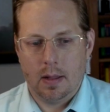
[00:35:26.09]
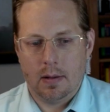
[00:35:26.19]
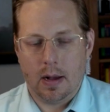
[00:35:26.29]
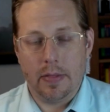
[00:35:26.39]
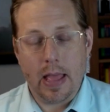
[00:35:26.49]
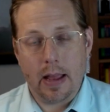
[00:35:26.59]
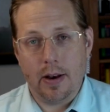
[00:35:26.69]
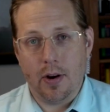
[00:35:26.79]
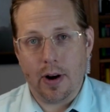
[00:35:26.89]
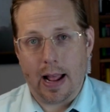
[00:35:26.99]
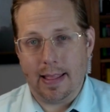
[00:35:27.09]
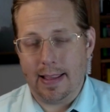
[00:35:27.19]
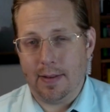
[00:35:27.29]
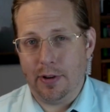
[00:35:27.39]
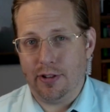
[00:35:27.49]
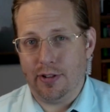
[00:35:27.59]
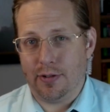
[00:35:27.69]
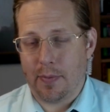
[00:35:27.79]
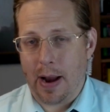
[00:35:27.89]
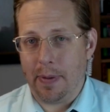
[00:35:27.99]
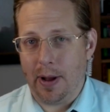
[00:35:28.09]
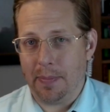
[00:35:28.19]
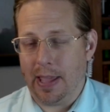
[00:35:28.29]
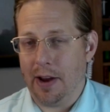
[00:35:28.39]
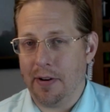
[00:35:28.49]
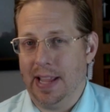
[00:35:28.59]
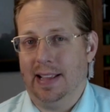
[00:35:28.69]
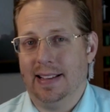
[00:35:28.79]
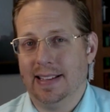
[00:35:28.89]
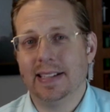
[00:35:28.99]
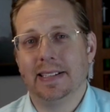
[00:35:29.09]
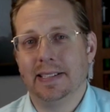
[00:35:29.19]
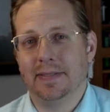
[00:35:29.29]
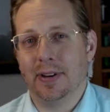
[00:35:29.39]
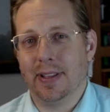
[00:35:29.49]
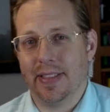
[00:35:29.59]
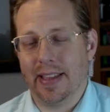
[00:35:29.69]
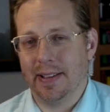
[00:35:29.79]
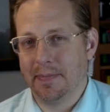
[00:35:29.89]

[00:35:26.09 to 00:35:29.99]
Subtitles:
On that note, I think we should just wrap it up, Keri. What do you think?